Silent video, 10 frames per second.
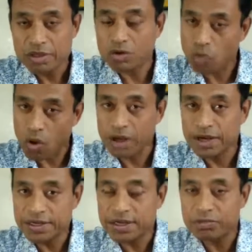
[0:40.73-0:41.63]
The
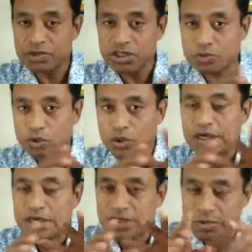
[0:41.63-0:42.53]
quality of this
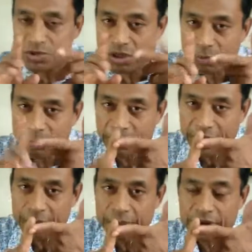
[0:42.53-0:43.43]
book in terms of
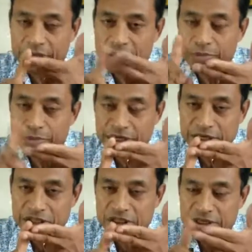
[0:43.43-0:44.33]
paper,
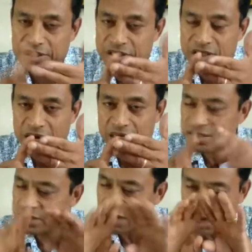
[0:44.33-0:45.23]
printing,
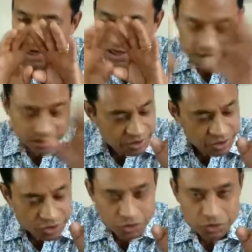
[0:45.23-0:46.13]
designs are
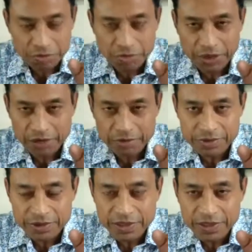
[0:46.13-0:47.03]

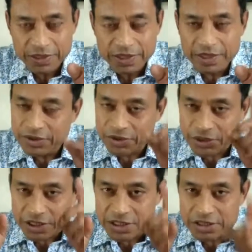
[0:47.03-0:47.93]
superb.
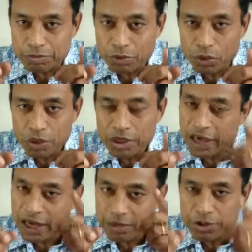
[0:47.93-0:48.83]
This
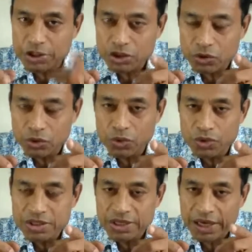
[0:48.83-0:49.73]
book can be
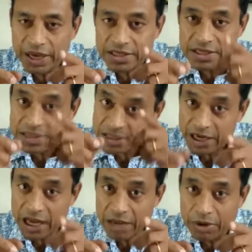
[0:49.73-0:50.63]
used as a
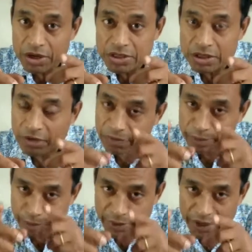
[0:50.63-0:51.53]
syllabus of
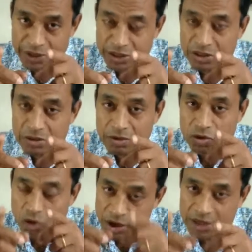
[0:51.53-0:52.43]

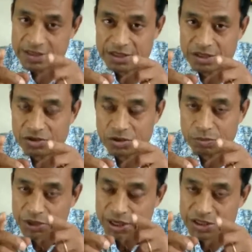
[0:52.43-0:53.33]
many colleges
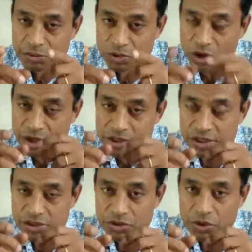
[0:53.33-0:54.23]
also, BHM college
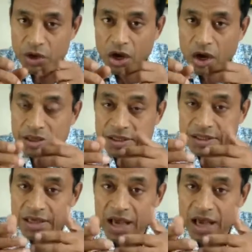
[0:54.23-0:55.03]
also, or this